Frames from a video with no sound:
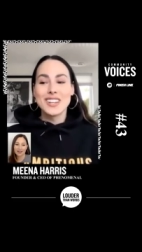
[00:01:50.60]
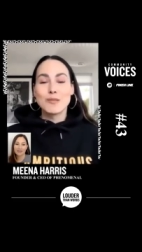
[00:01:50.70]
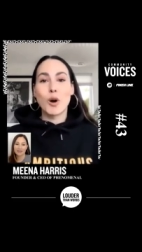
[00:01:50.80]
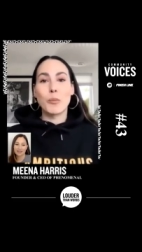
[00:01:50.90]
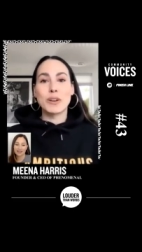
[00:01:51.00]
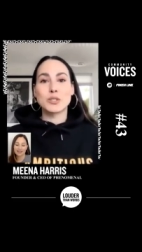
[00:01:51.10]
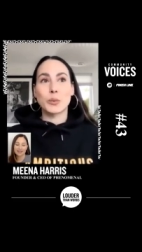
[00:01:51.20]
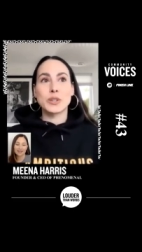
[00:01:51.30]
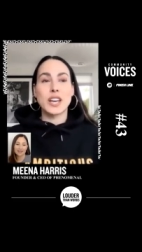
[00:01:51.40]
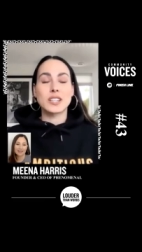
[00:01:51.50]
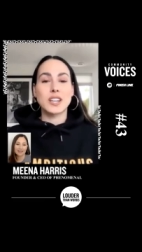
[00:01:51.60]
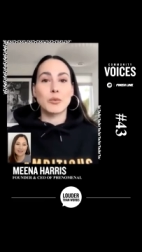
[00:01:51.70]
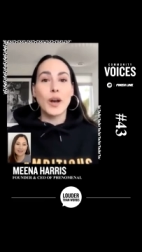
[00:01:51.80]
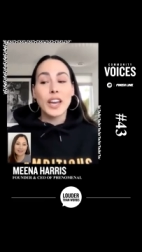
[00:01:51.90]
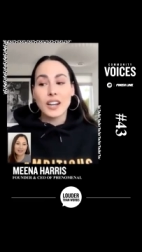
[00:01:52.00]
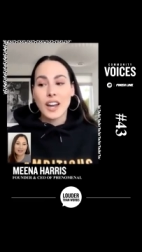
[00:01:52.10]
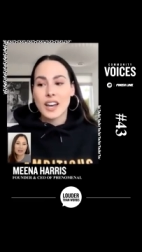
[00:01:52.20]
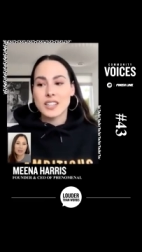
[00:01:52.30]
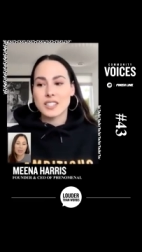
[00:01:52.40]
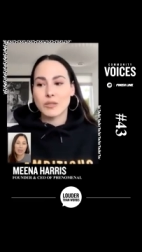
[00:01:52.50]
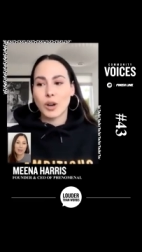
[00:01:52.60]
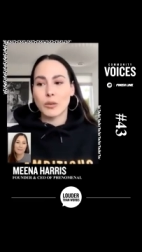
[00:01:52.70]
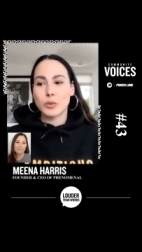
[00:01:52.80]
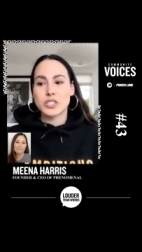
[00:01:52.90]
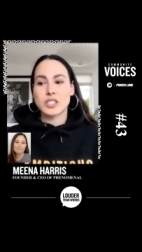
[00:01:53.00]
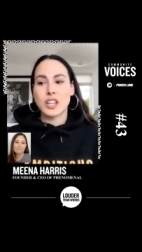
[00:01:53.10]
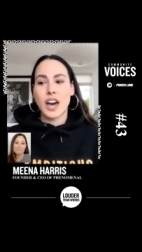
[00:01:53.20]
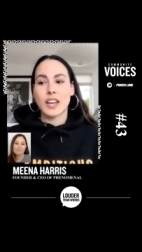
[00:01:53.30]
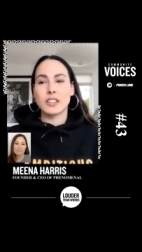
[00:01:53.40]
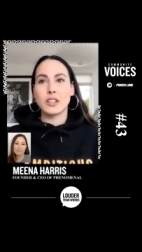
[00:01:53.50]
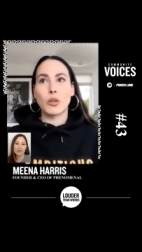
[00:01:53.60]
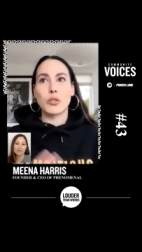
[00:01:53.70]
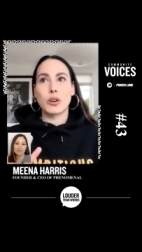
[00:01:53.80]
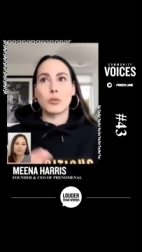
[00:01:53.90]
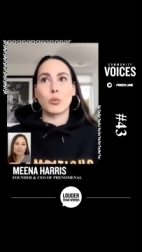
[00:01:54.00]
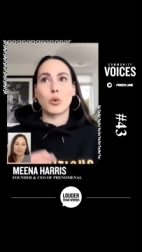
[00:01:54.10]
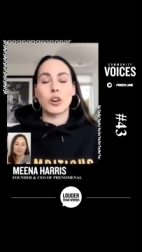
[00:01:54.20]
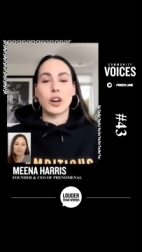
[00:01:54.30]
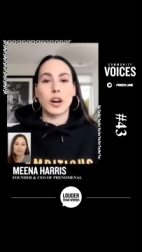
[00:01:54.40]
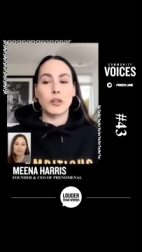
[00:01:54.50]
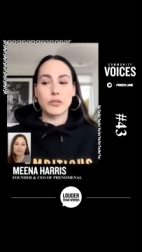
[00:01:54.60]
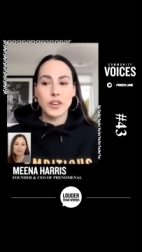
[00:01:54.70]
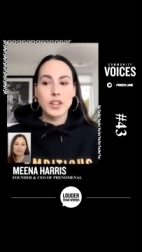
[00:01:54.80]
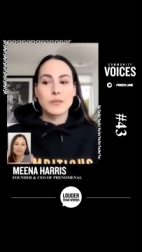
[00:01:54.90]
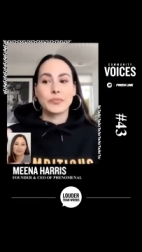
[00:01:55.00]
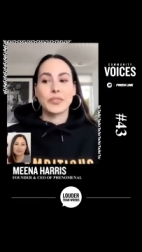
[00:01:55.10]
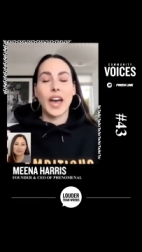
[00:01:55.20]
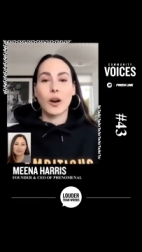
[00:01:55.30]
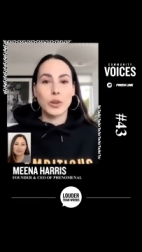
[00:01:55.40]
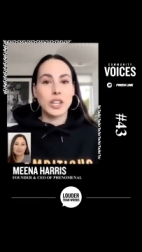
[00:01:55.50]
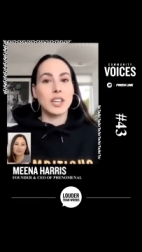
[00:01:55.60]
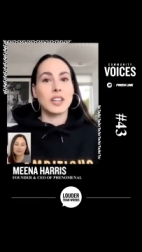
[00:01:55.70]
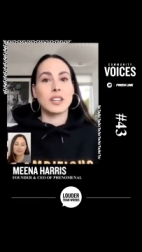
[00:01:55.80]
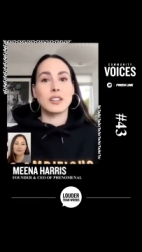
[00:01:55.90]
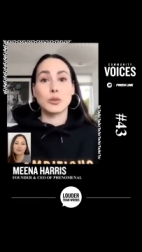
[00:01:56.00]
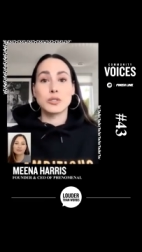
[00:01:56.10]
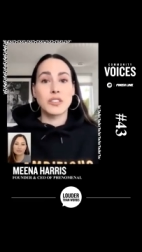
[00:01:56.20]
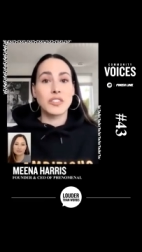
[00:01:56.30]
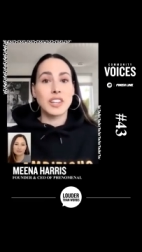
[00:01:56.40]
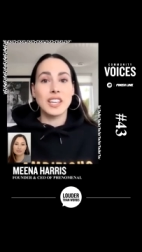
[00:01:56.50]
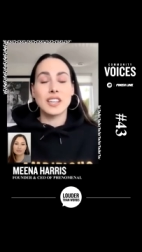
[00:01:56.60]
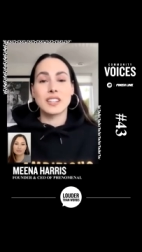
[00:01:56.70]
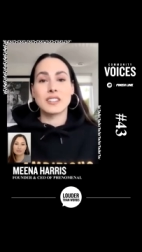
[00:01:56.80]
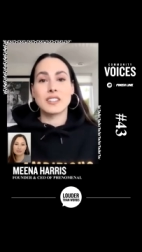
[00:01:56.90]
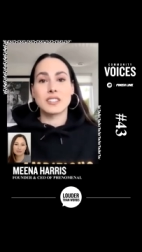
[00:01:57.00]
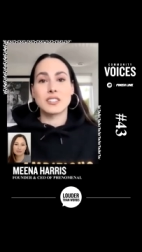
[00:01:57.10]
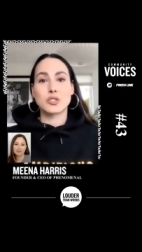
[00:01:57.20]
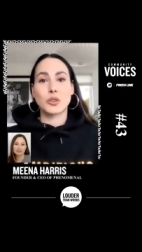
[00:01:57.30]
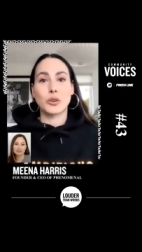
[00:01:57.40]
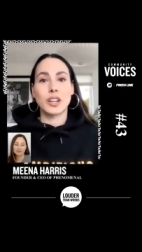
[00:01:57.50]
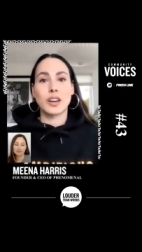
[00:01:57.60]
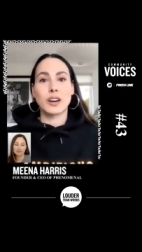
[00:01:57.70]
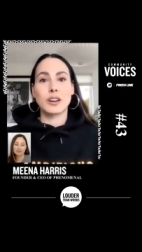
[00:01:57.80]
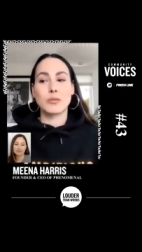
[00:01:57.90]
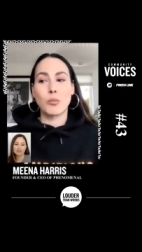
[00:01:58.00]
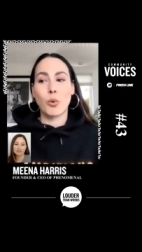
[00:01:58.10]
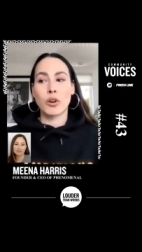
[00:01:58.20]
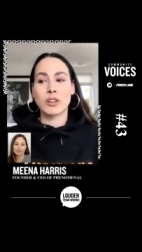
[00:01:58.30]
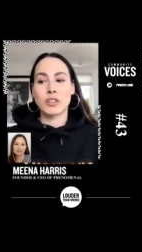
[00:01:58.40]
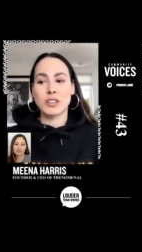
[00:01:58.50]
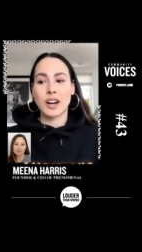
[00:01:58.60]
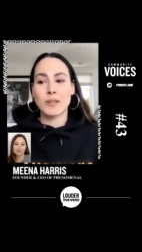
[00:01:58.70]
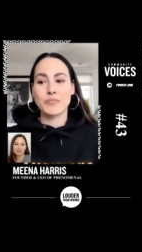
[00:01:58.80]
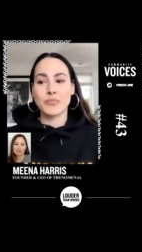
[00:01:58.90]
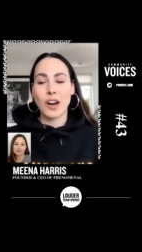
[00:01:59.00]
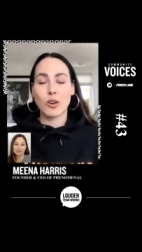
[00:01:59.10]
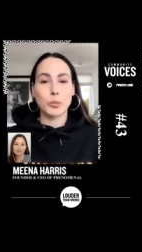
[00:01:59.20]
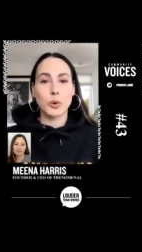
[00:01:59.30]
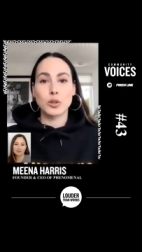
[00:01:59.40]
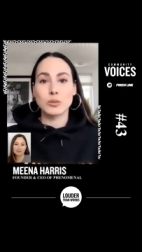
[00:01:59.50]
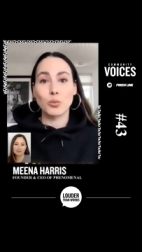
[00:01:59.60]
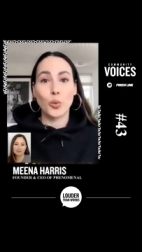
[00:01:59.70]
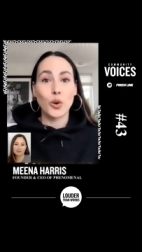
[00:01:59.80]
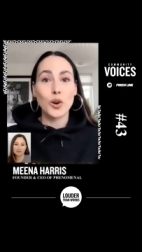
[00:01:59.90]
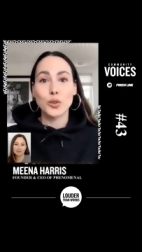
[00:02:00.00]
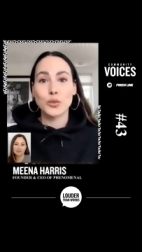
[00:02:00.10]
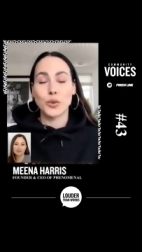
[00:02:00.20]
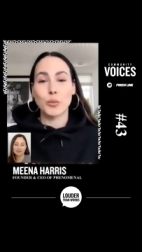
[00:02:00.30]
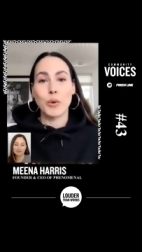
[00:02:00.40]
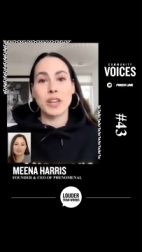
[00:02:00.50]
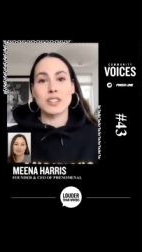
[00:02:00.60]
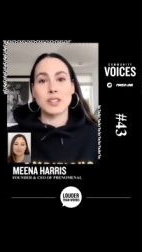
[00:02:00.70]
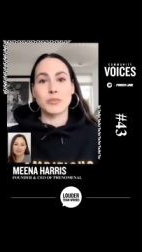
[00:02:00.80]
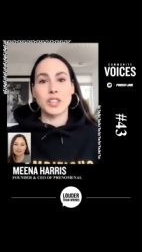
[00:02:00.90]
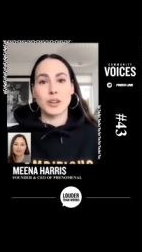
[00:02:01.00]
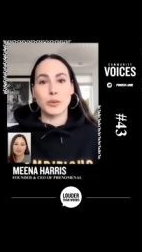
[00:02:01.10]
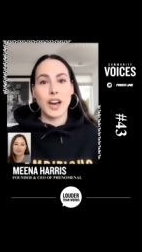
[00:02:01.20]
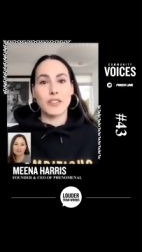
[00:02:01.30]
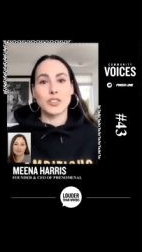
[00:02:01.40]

moments where we take time to recognize, uh, which is that, you know, the work of equity and inclusivity, and, and just creating a more um, equitable world for women is something that we have to